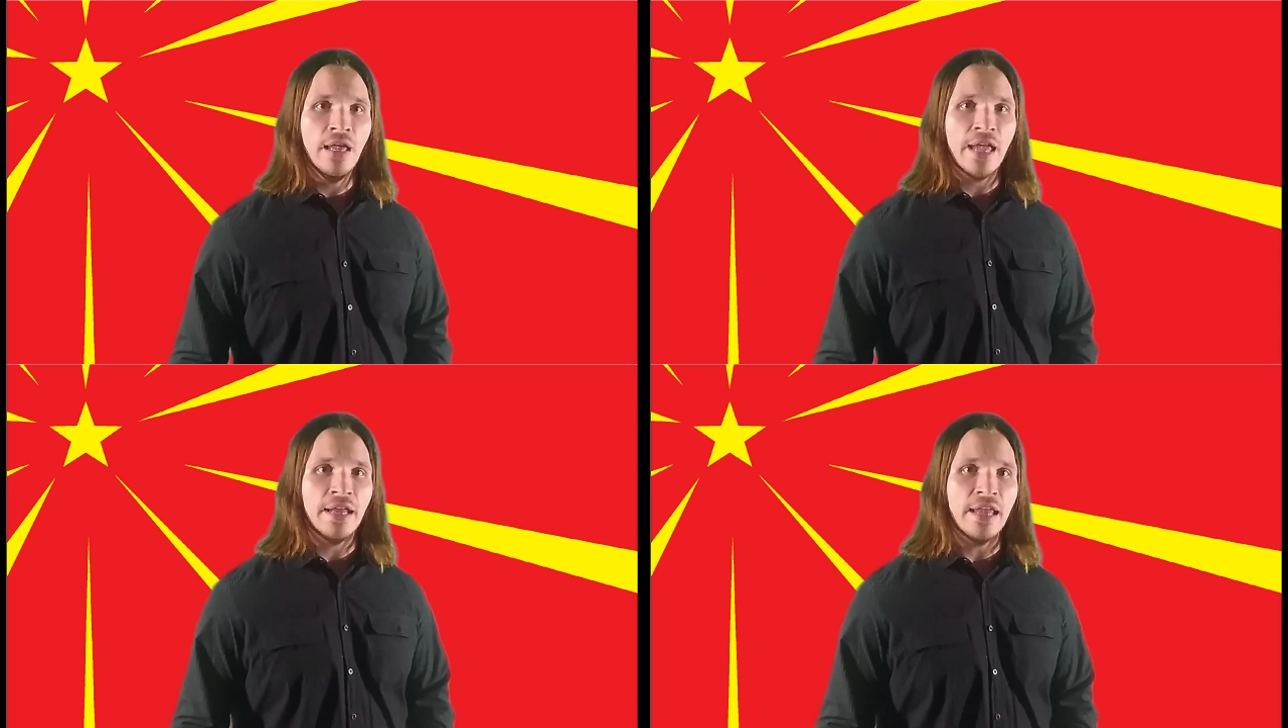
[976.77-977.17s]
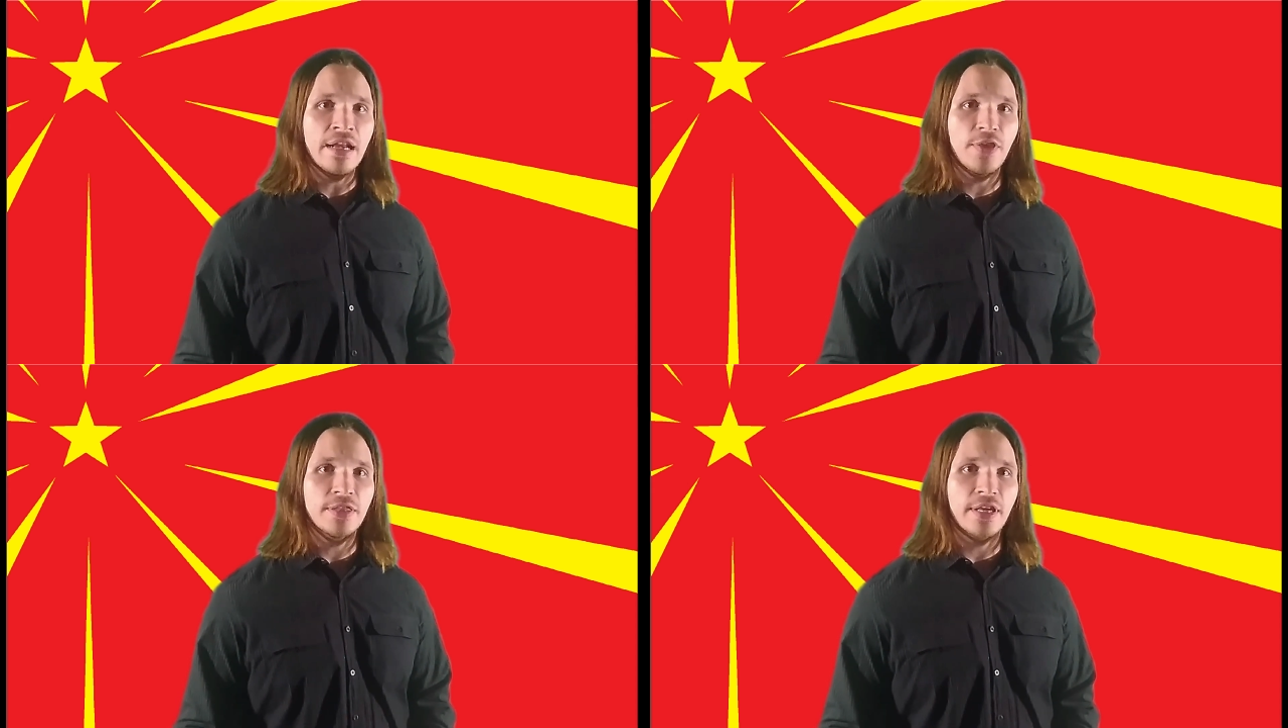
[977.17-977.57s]
And
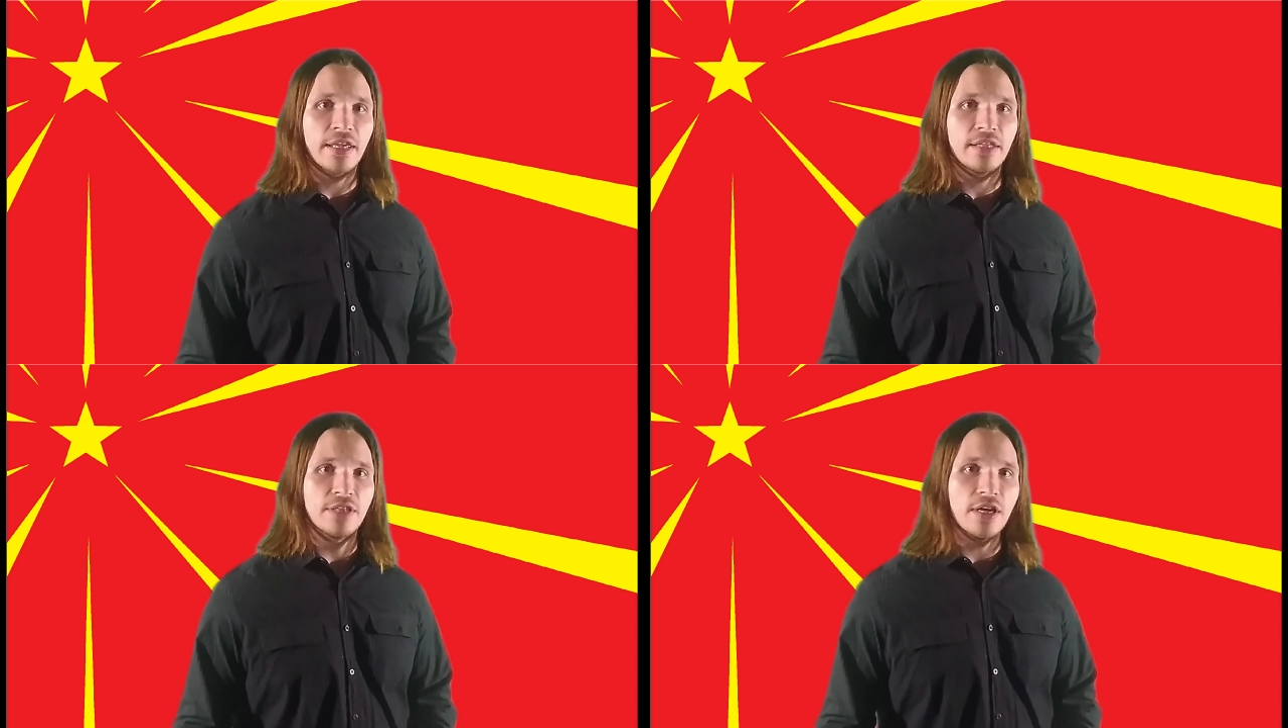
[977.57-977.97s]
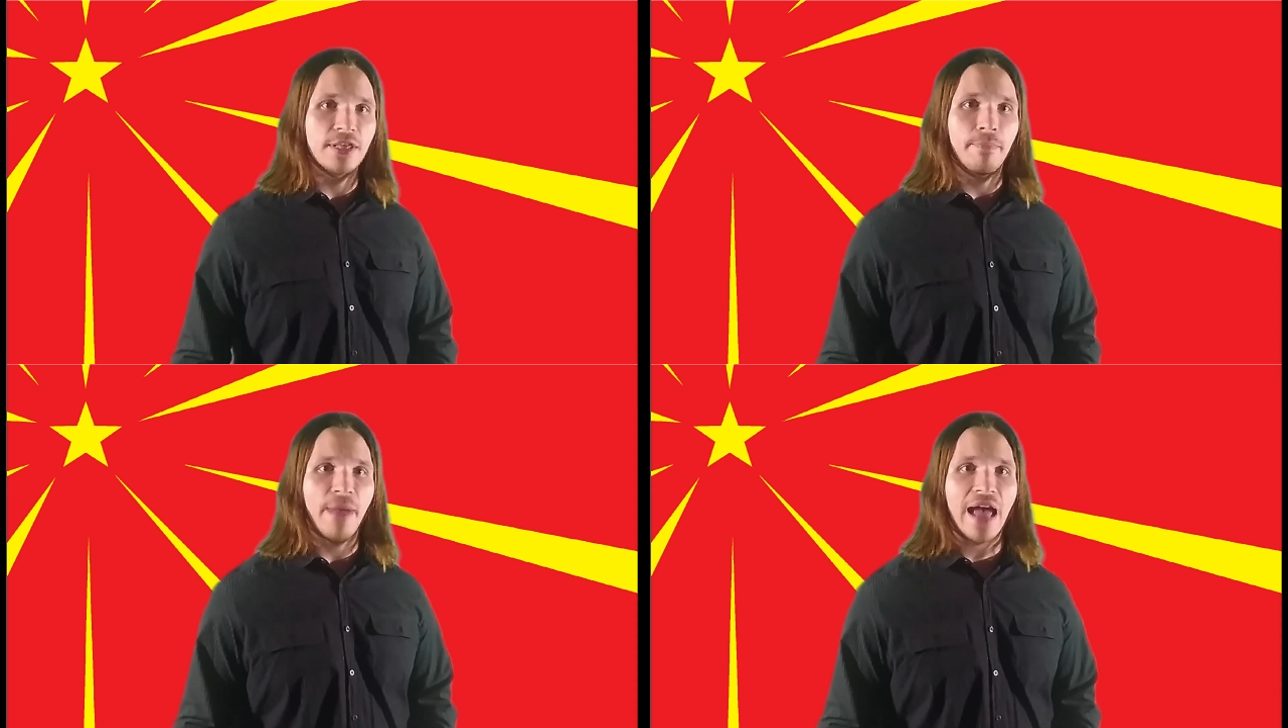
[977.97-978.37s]
anything that does
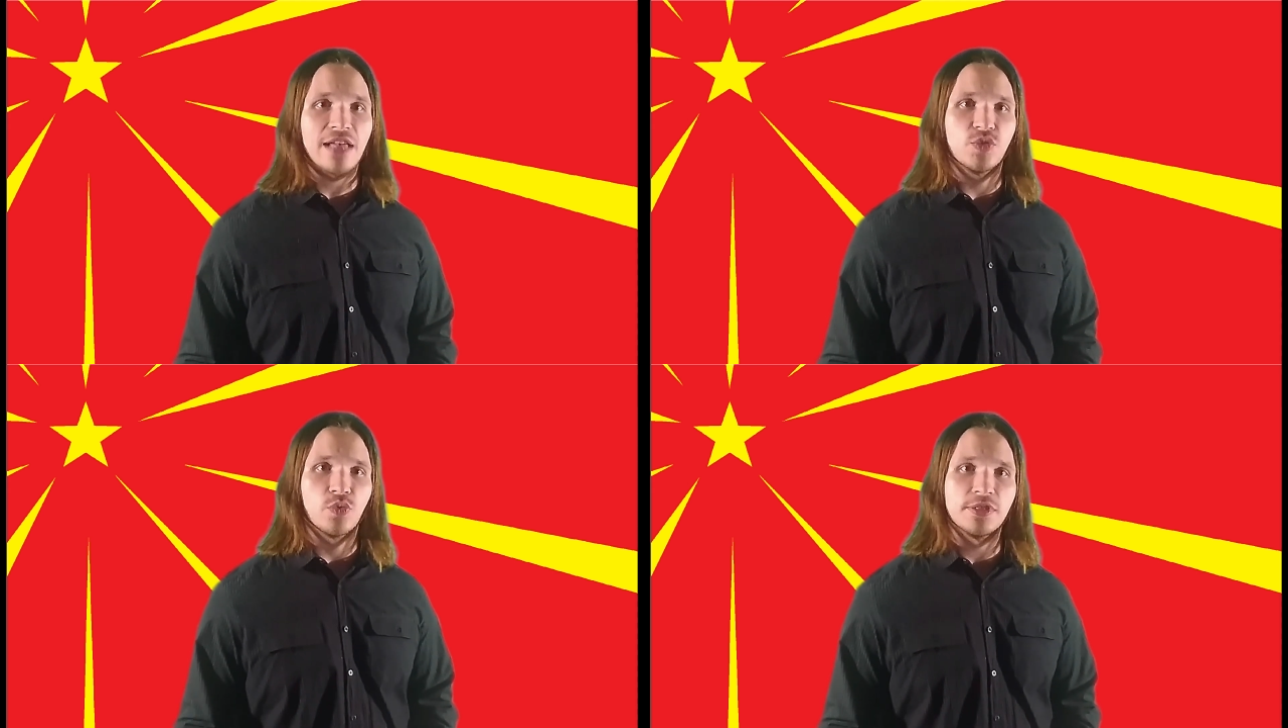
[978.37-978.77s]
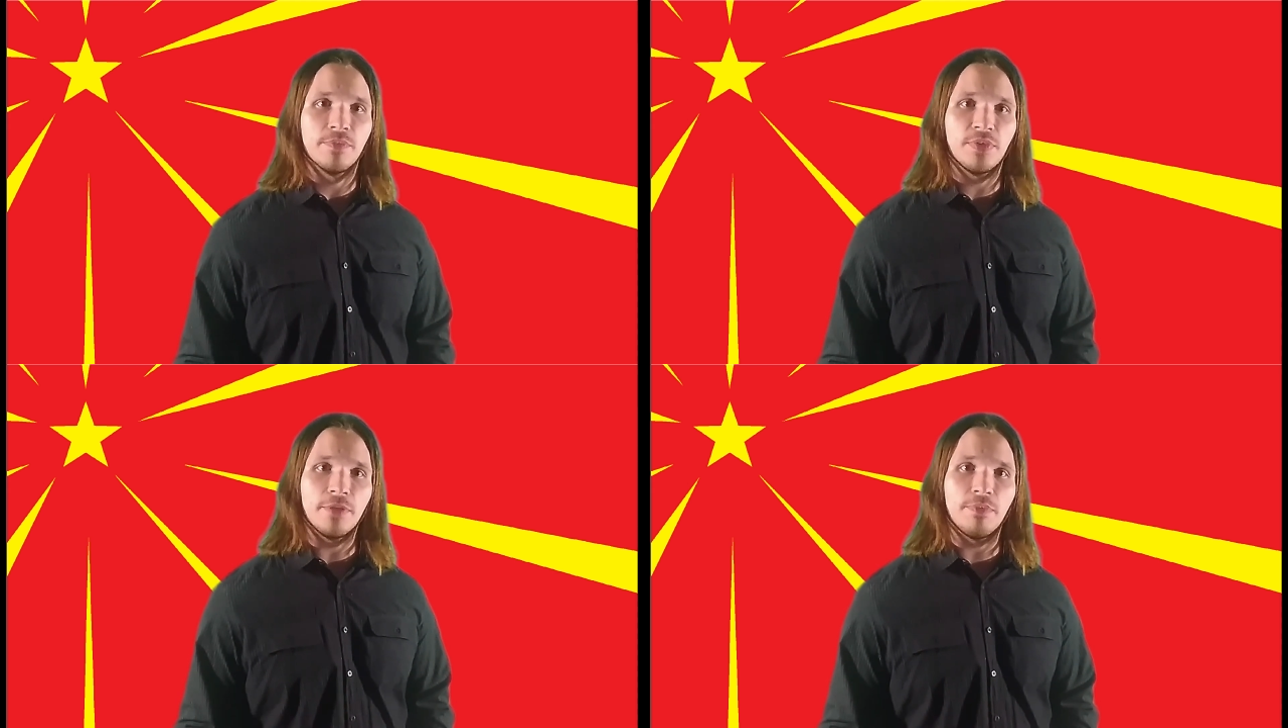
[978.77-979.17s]
get passed will
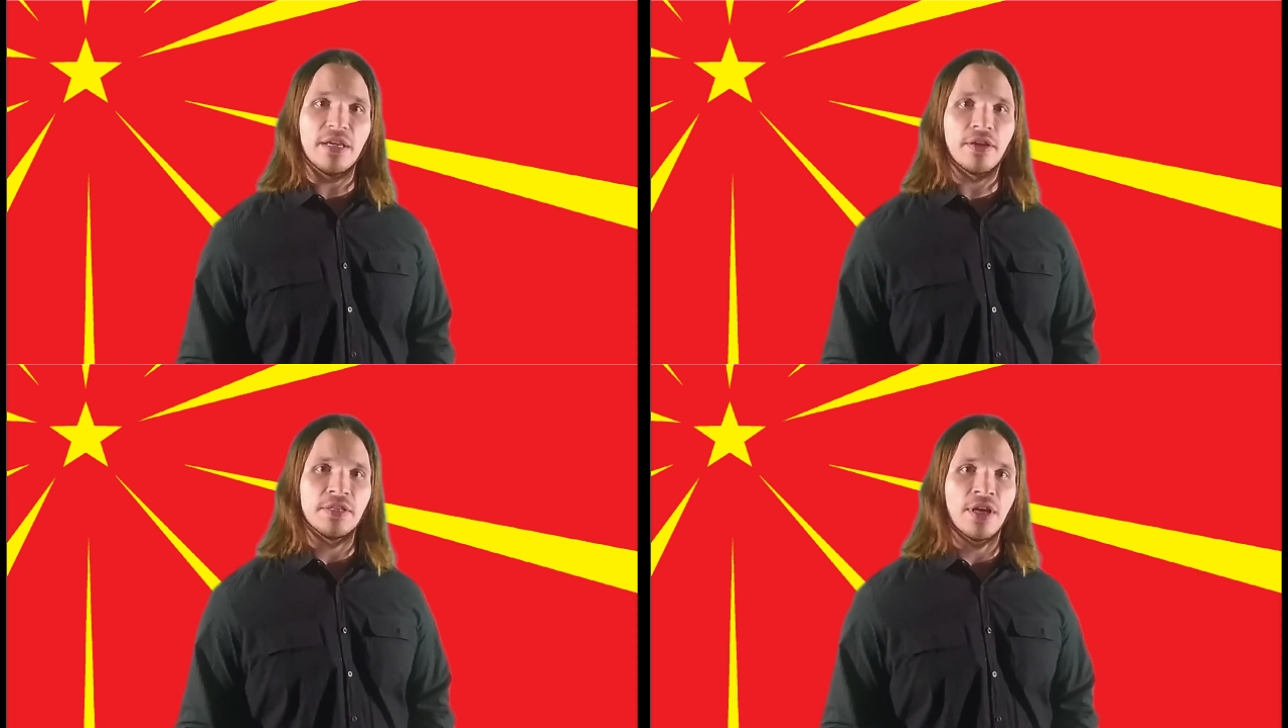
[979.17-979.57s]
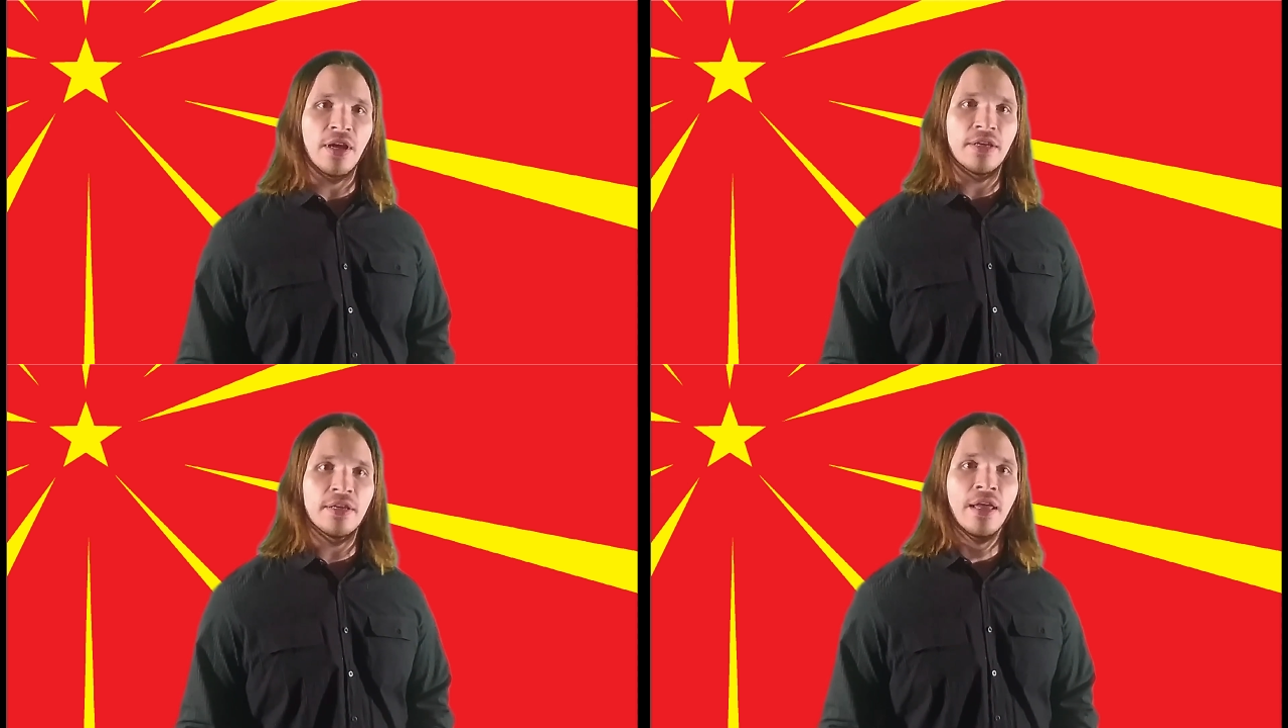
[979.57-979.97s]
simply be undone